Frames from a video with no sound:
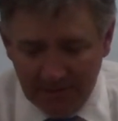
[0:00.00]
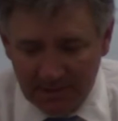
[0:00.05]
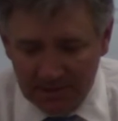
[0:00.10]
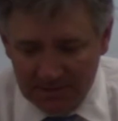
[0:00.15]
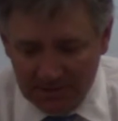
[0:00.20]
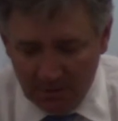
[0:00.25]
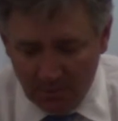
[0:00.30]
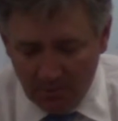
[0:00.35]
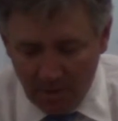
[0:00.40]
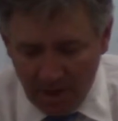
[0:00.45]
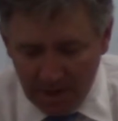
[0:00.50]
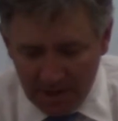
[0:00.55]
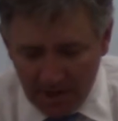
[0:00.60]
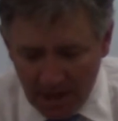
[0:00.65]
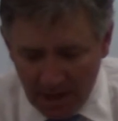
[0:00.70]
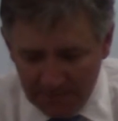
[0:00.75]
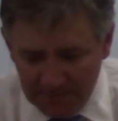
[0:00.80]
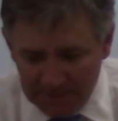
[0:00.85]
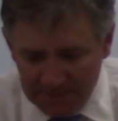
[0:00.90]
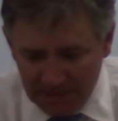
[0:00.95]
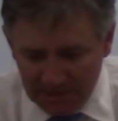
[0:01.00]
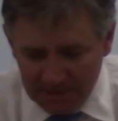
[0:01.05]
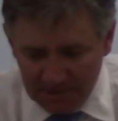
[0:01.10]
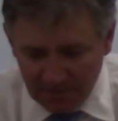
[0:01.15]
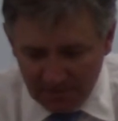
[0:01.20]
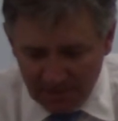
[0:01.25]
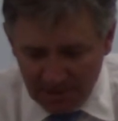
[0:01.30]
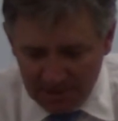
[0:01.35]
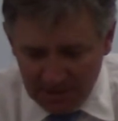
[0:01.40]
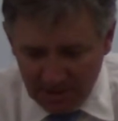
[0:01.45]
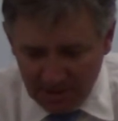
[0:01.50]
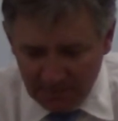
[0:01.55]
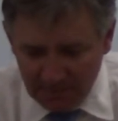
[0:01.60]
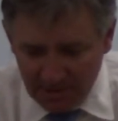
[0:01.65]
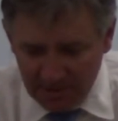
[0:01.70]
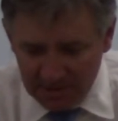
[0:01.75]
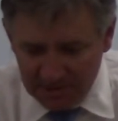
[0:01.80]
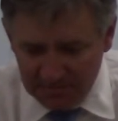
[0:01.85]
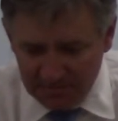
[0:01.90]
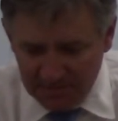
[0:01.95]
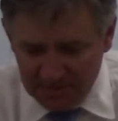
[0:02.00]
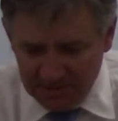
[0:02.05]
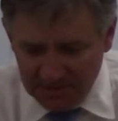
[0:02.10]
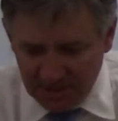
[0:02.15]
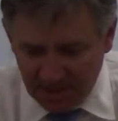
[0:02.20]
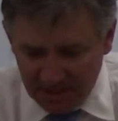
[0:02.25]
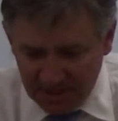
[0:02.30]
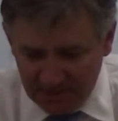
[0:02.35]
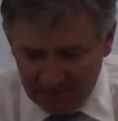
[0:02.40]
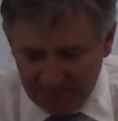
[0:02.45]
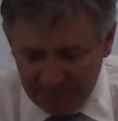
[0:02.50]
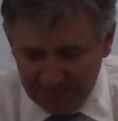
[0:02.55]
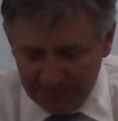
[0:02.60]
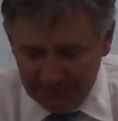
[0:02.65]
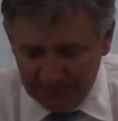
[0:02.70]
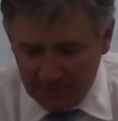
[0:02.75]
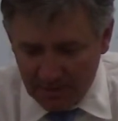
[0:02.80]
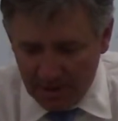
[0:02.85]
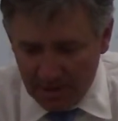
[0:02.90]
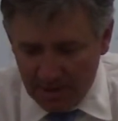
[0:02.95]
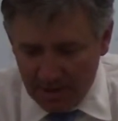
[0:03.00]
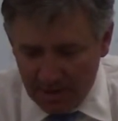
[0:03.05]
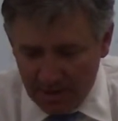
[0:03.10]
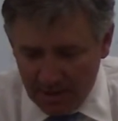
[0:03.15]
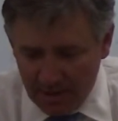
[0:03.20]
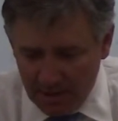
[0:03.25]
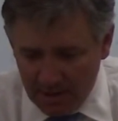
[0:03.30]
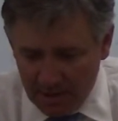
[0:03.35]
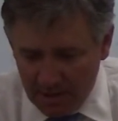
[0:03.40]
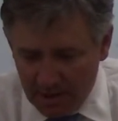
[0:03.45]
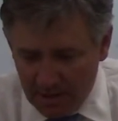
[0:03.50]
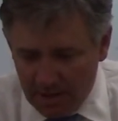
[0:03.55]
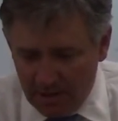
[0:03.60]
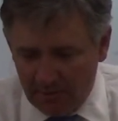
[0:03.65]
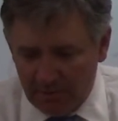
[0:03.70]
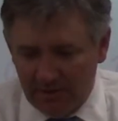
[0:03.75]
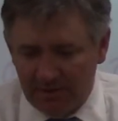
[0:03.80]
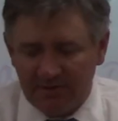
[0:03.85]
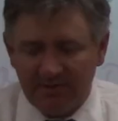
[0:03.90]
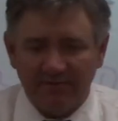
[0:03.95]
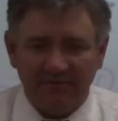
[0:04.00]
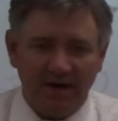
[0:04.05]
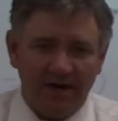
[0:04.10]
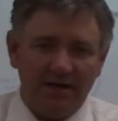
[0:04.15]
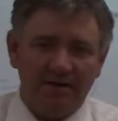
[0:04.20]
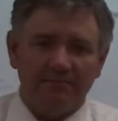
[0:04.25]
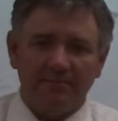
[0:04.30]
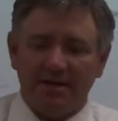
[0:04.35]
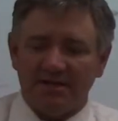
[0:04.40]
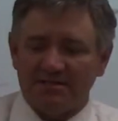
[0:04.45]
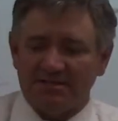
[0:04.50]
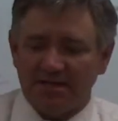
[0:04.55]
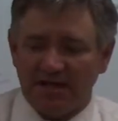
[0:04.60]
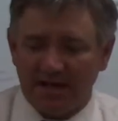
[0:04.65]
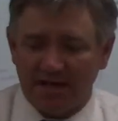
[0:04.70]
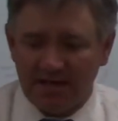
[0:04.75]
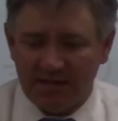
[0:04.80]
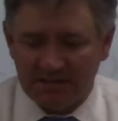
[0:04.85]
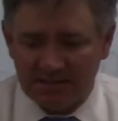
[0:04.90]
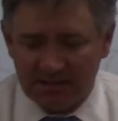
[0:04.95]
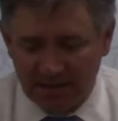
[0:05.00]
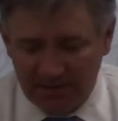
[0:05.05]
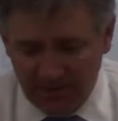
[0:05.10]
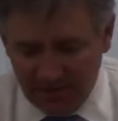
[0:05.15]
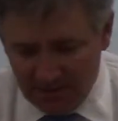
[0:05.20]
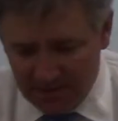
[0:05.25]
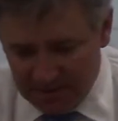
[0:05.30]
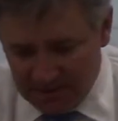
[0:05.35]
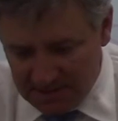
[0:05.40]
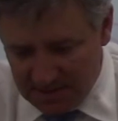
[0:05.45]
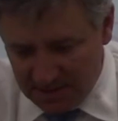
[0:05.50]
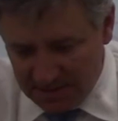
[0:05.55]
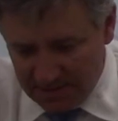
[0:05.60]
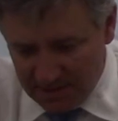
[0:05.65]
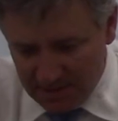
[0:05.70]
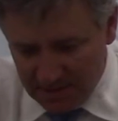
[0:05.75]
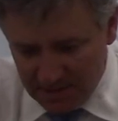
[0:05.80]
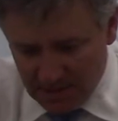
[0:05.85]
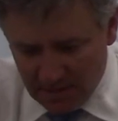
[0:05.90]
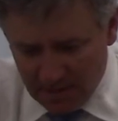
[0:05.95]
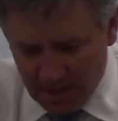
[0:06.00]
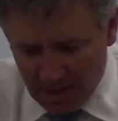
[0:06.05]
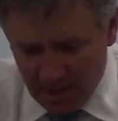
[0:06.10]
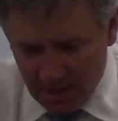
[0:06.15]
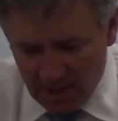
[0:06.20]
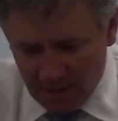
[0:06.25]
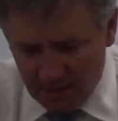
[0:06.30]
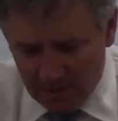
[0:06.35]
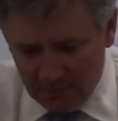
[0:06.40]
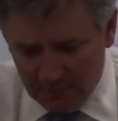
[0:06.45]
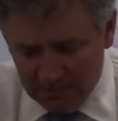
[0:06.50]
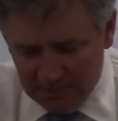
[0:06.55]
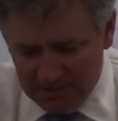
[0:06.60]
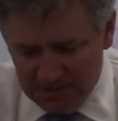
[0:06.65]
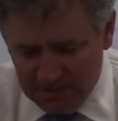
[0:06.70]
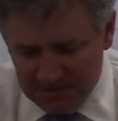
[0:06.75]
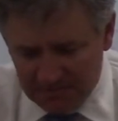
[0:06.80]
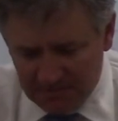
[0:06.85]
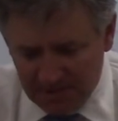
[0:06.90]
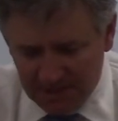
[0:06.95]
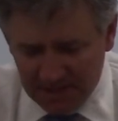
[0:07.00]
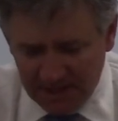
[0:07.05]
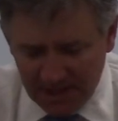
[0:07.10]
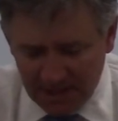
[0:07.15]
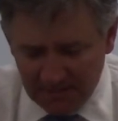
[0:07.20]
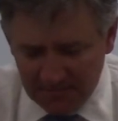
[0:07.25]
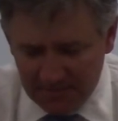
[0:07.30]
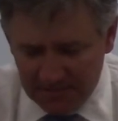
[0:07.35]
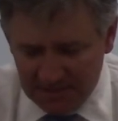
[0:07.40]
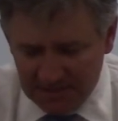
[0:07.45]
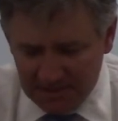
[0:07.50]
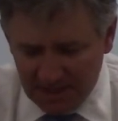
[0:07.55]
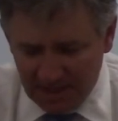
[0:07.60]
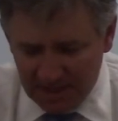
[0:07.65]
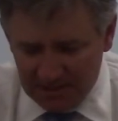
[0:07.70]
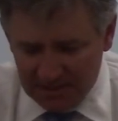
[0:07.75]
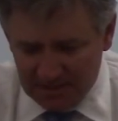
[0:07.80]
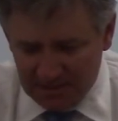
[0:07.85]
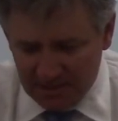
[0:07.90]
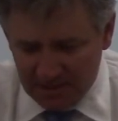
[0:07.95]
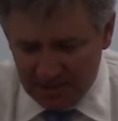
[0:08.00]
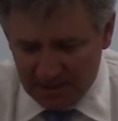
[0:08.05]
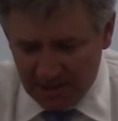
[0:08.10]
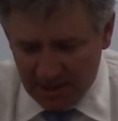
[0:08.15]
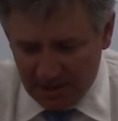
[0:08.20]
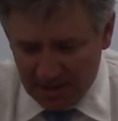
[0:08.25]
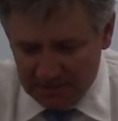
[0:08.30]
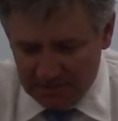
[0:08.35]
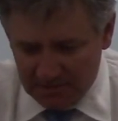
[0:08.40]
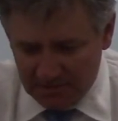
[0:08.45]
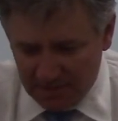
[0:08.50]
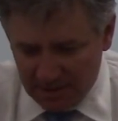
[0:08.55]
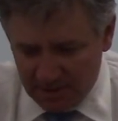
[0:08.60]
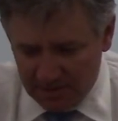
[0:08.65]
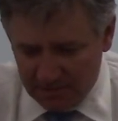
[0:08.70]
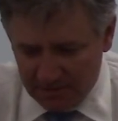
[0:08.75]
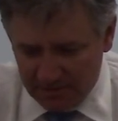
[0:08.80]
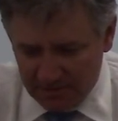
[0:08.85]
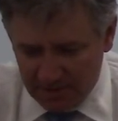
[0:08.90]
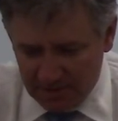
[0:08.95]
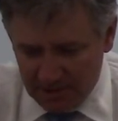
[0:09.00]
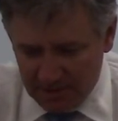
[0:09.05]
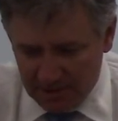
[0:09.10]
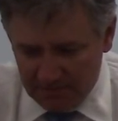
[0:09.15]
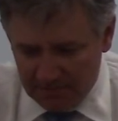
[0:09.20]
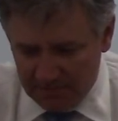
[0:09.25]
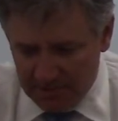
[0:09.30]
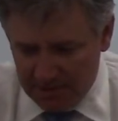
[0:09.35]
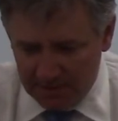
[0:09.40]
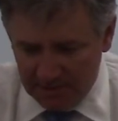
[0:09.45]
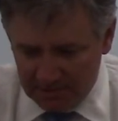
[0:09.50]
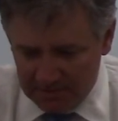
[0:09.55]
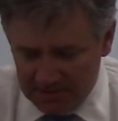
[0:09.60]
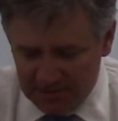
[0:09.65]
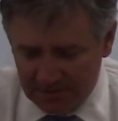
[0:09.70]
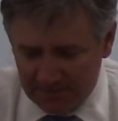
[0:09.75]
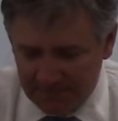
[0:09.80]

So one option is that we're going to take meters per second, and we're going to divide it by seconds, and you can sit there and go, oh, well, Mr. Burkamp, the seconds are going to cancel out, and you're going to get meters.